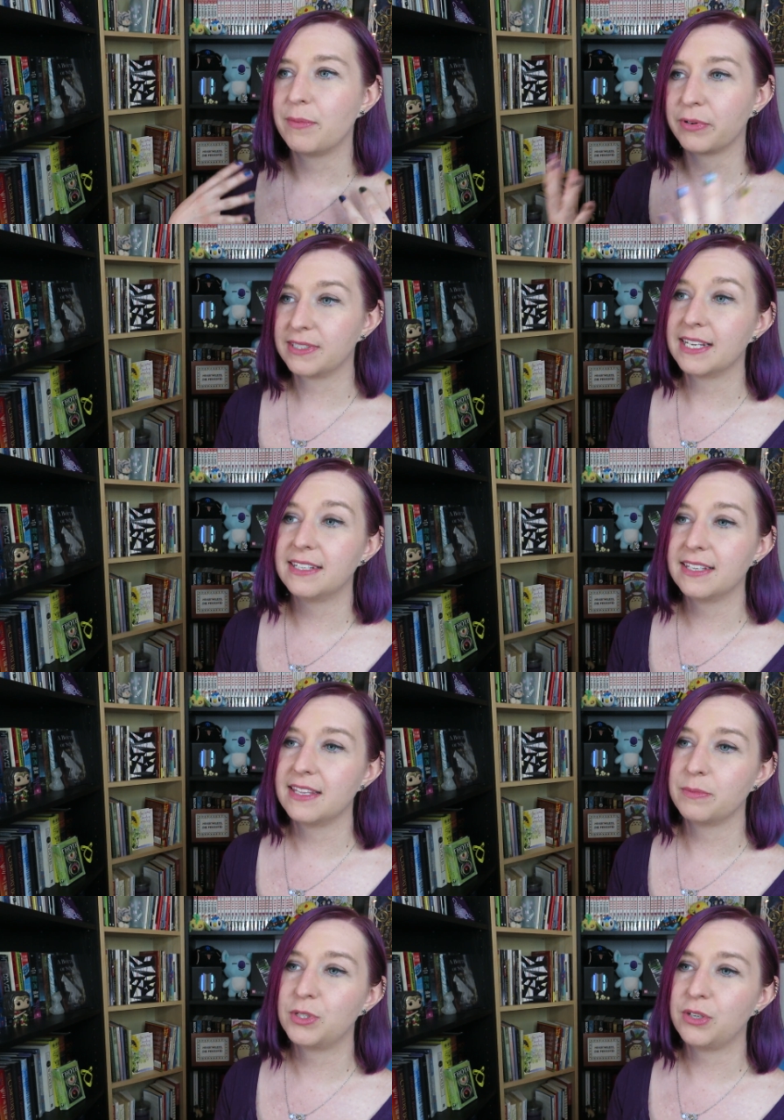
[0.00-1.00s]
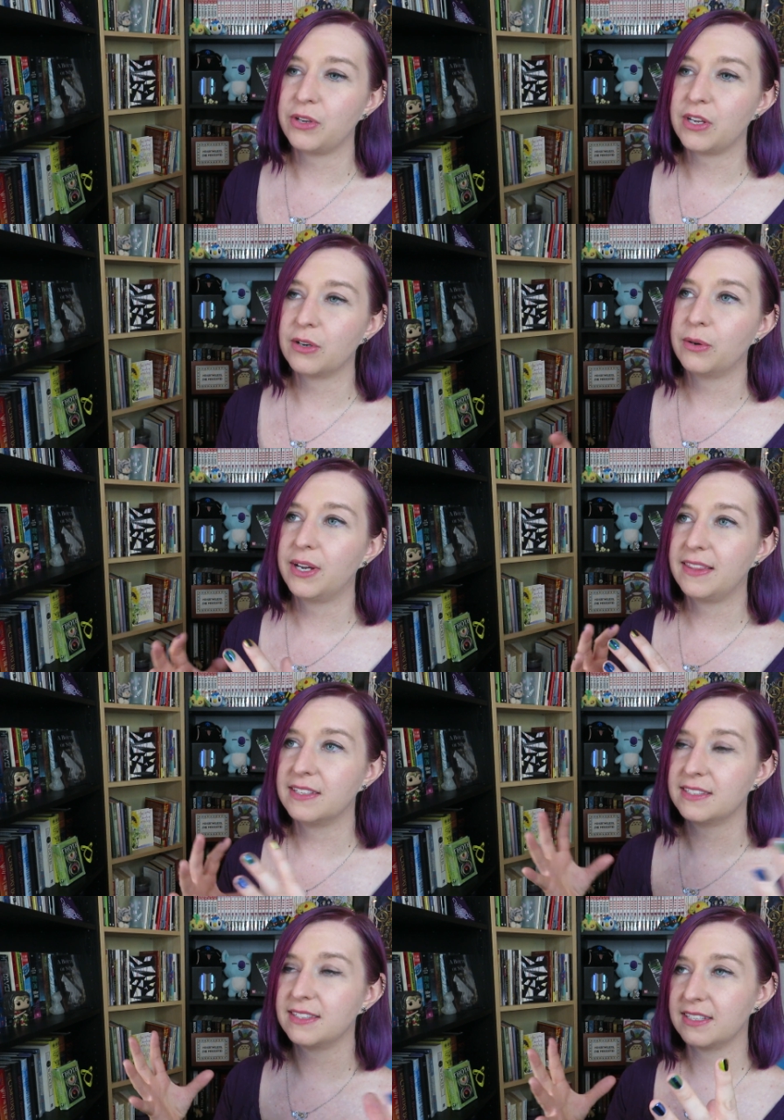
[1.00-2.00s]
and presented them to you in
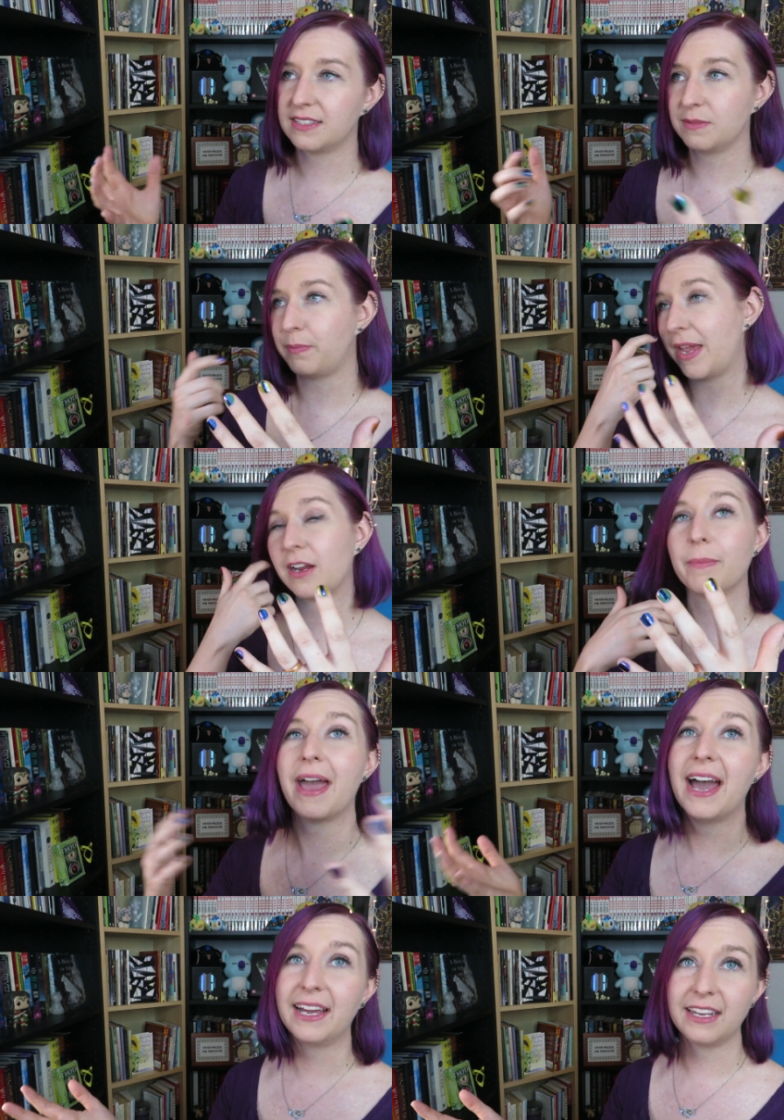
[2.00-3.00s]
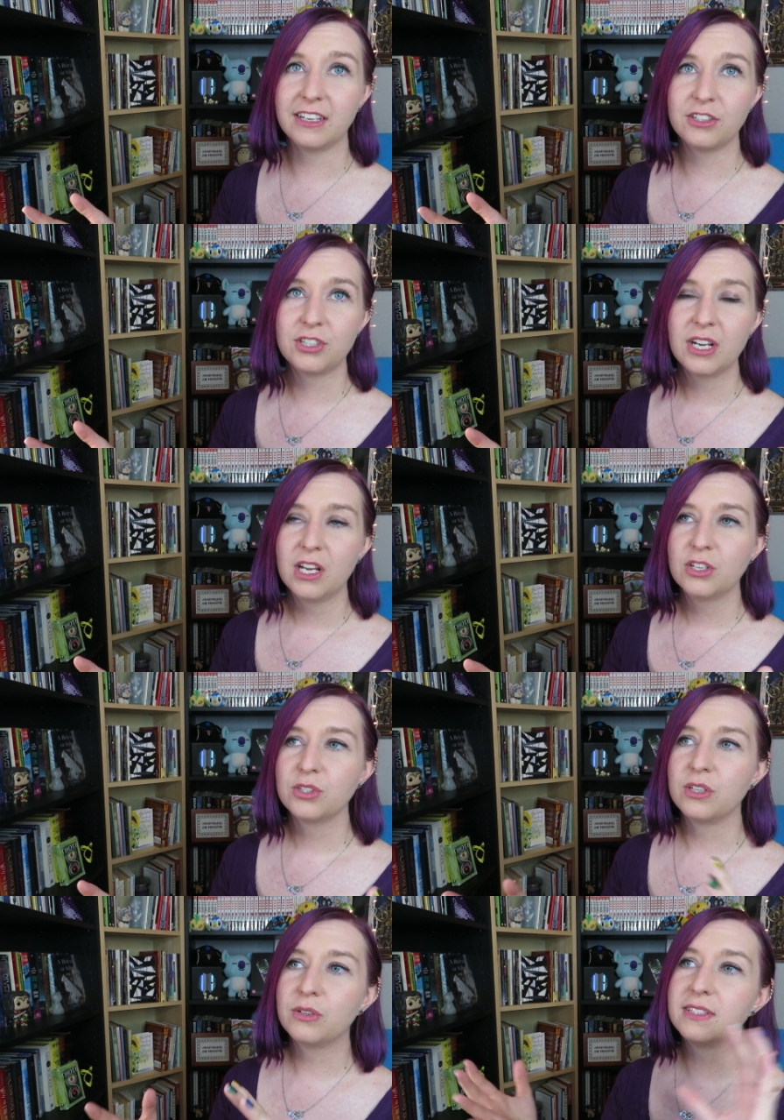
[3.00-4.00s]
this, this bare package,
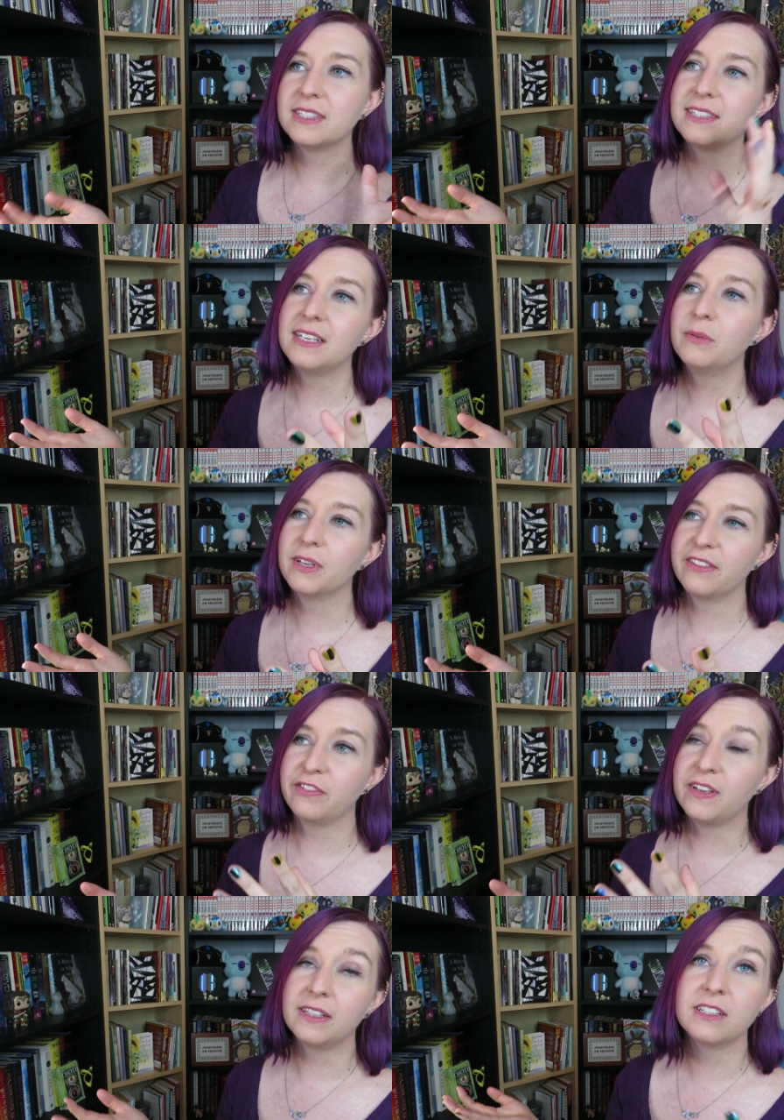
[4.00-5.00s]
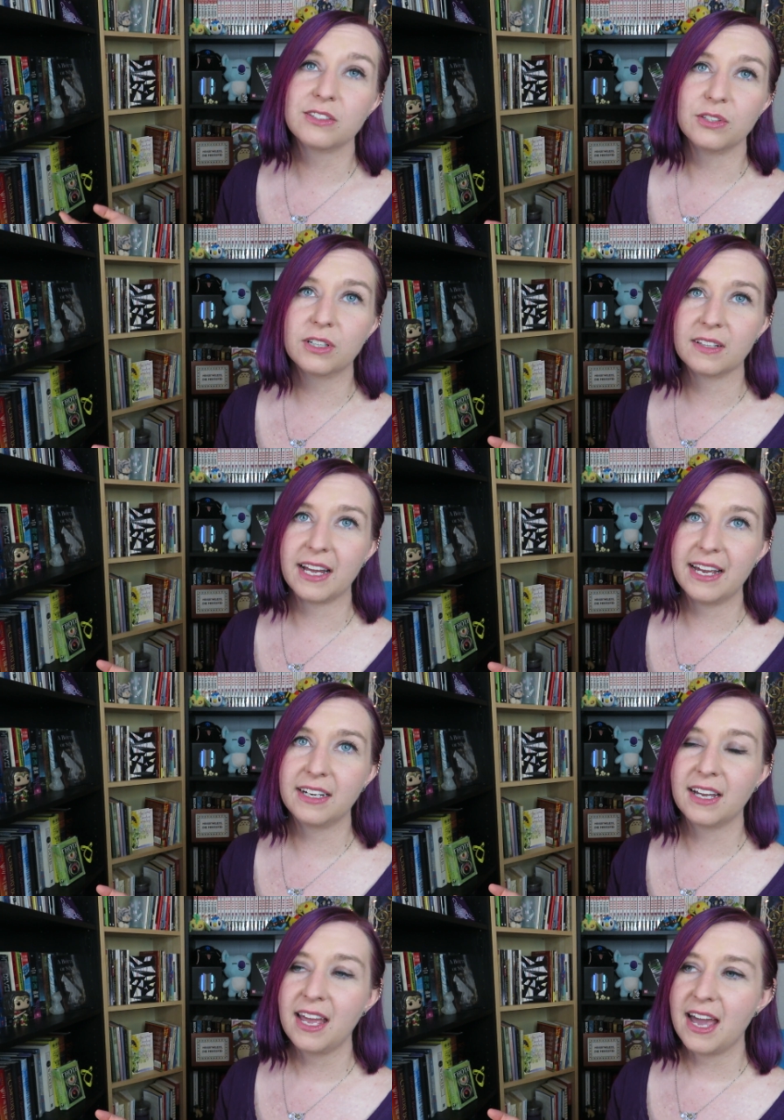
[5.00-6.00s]
so you can see what the feelings look
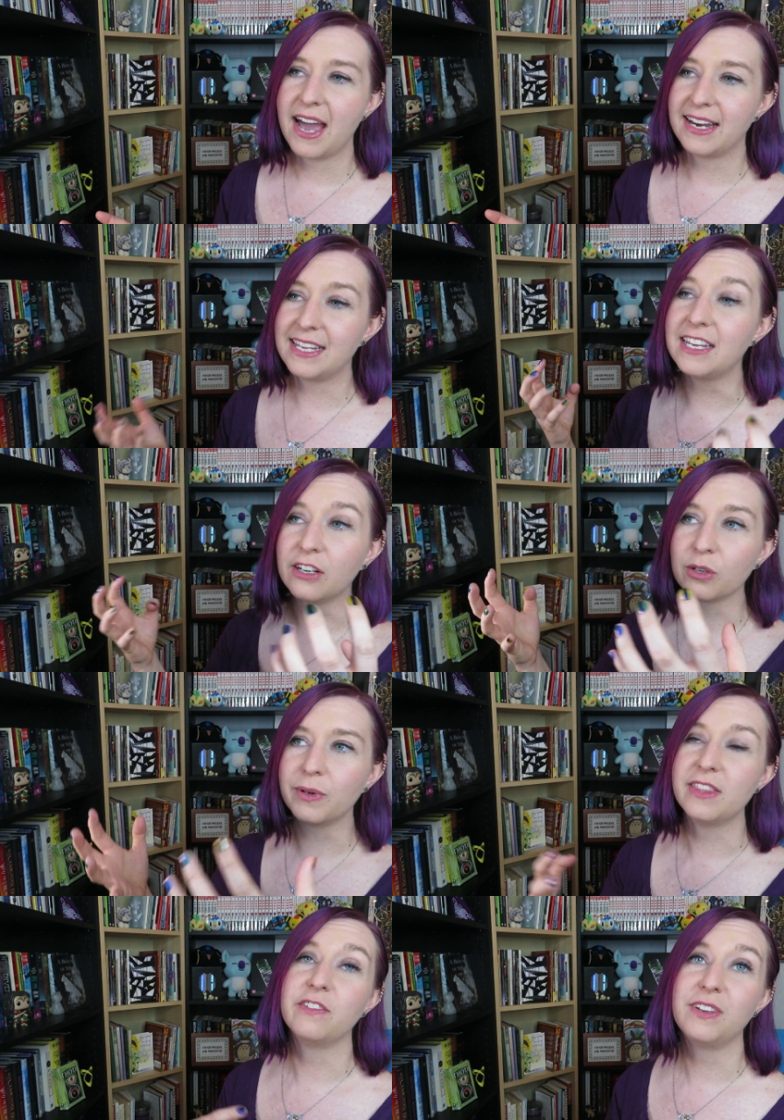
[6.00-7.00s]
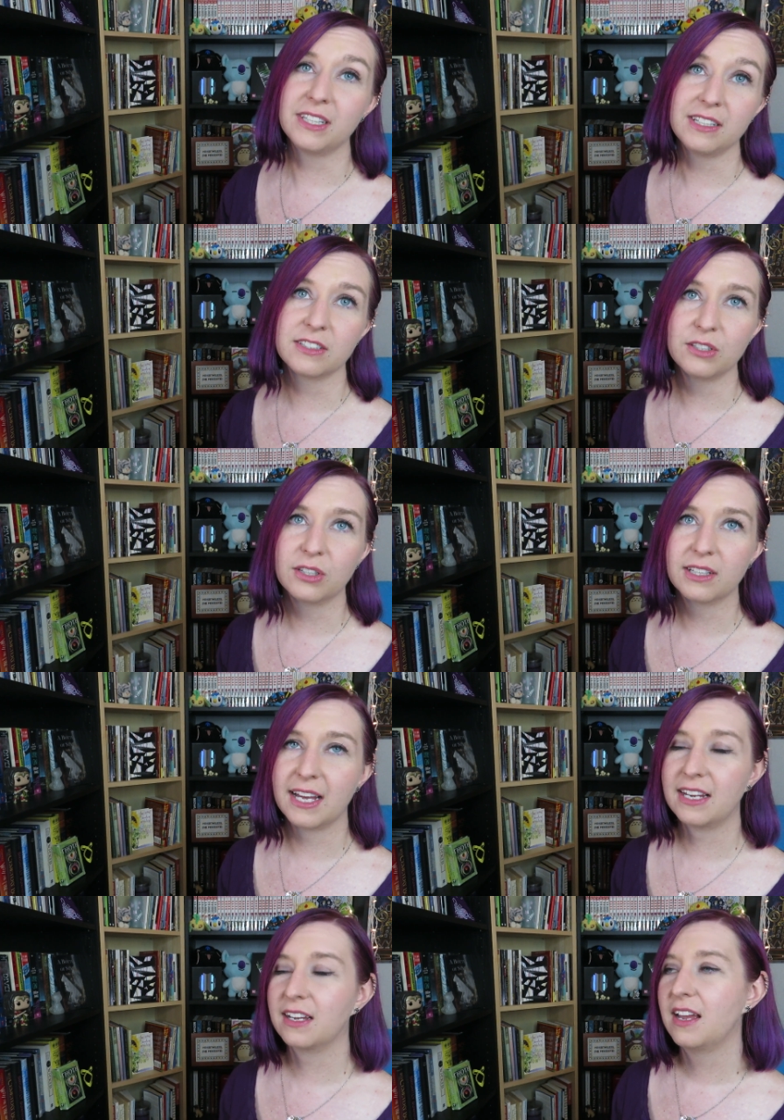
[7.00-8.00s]
like and hear what the feelings look
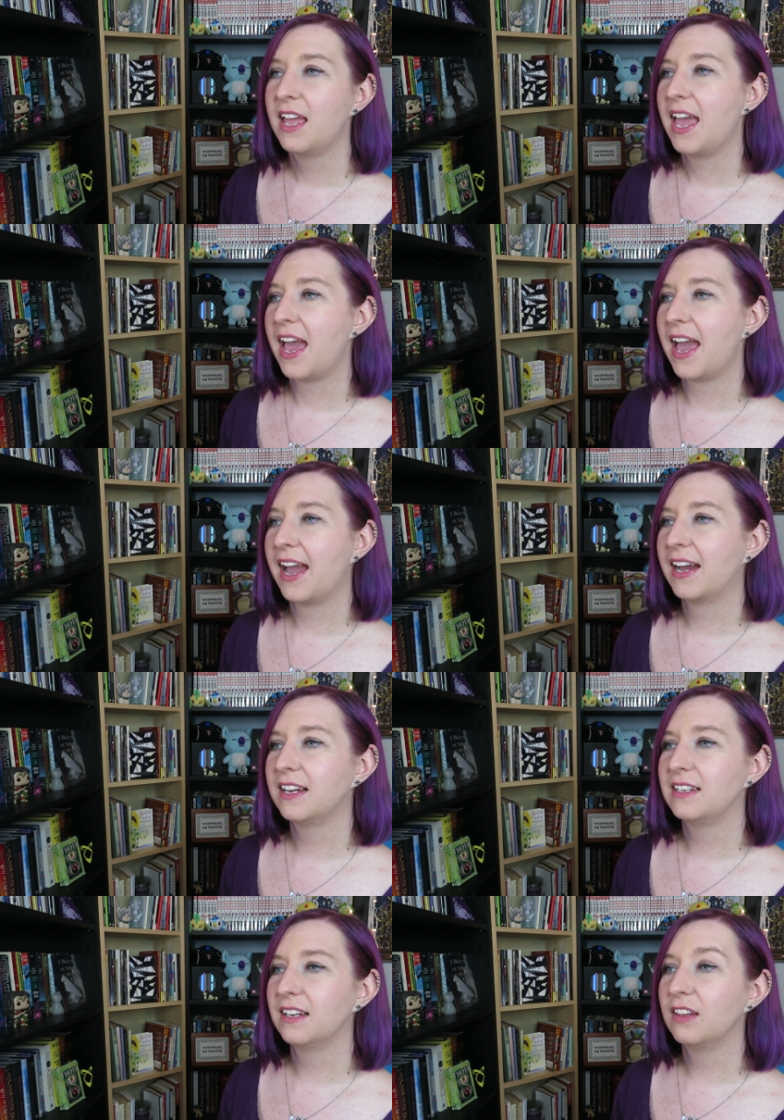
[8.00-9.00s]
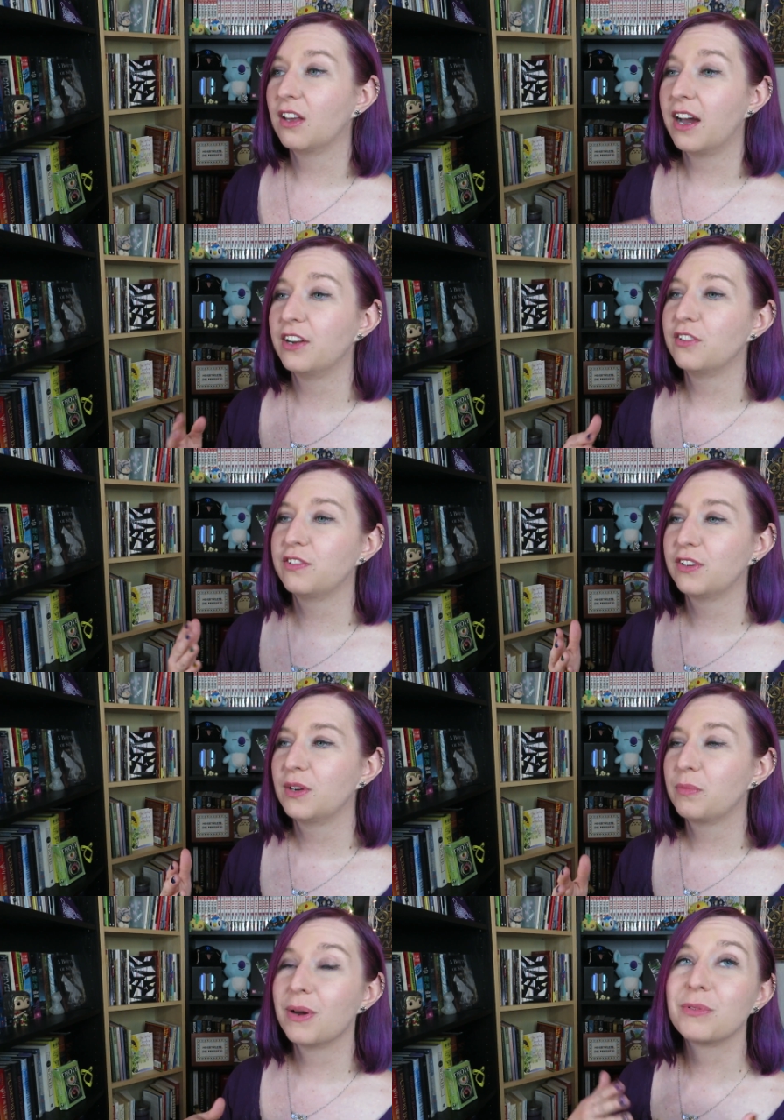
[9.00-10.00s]
like. And a lot of
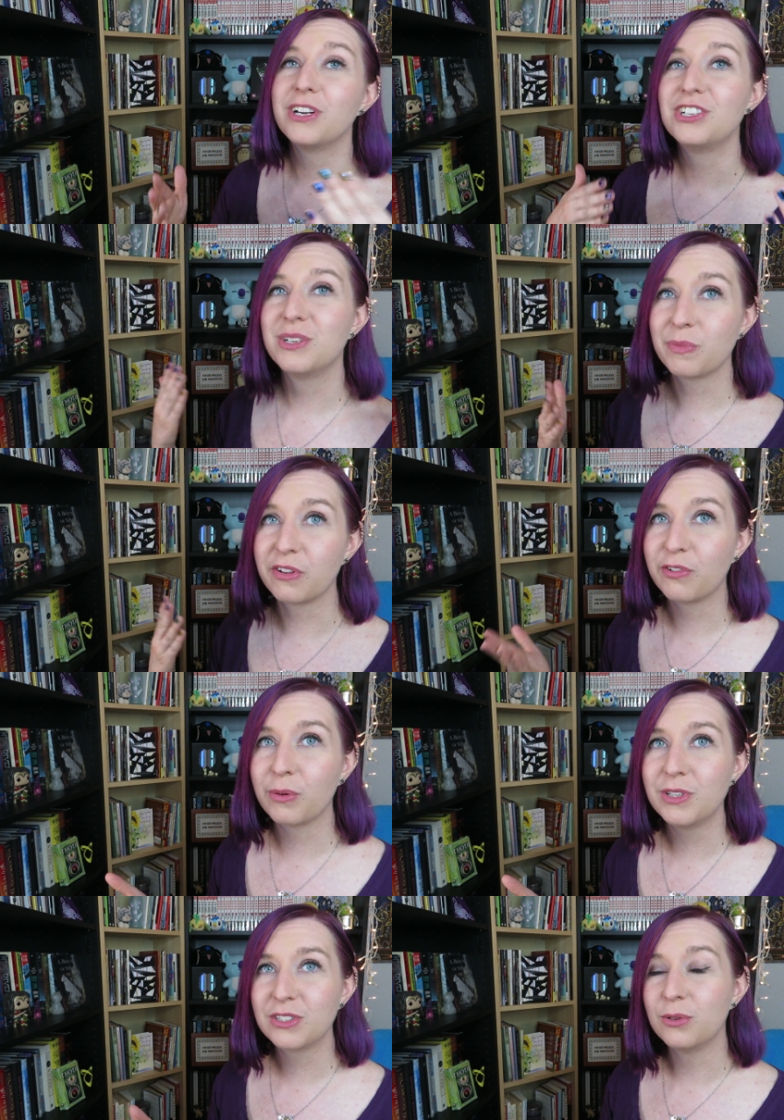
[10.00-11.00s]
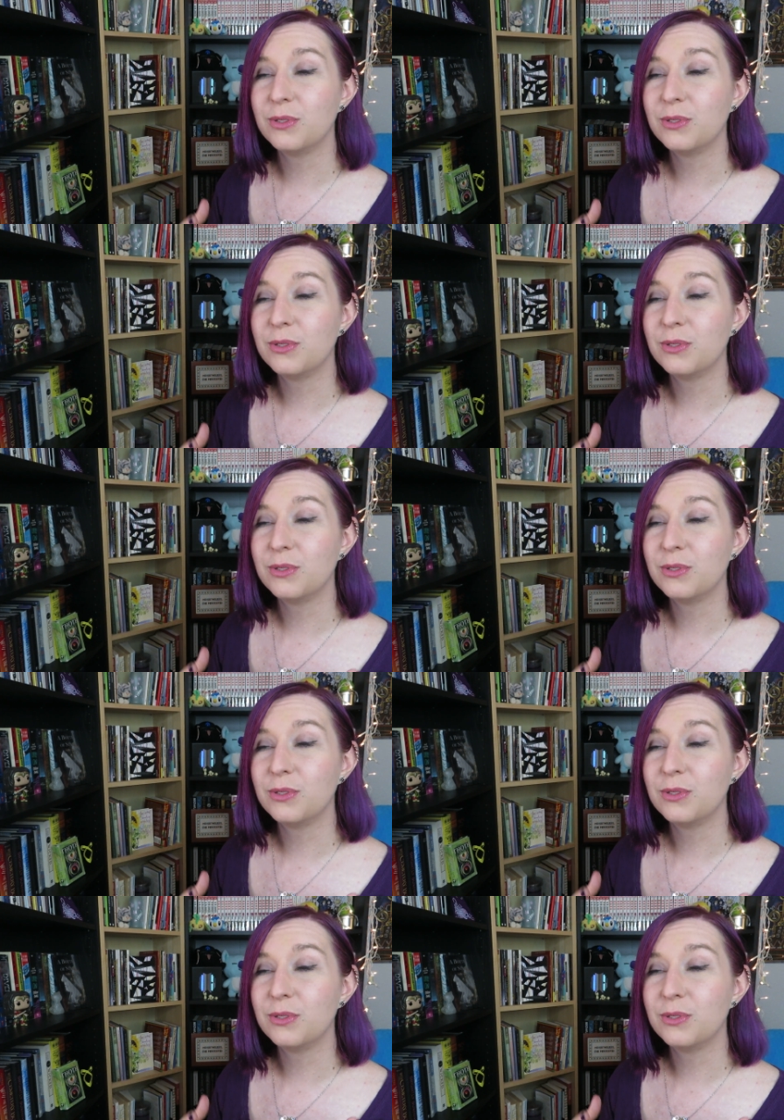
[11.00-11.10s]
preparation and performance